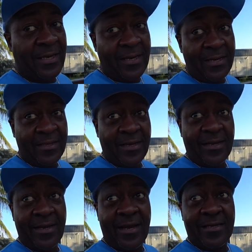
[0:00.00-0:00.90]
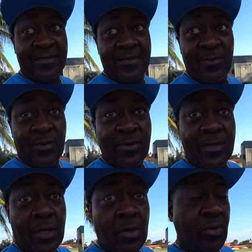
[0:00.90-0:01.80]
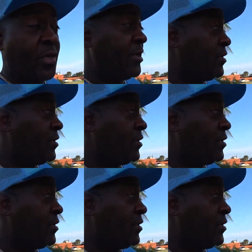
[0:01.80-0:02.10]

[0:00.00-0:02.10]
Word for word: anything that has the word dog in it.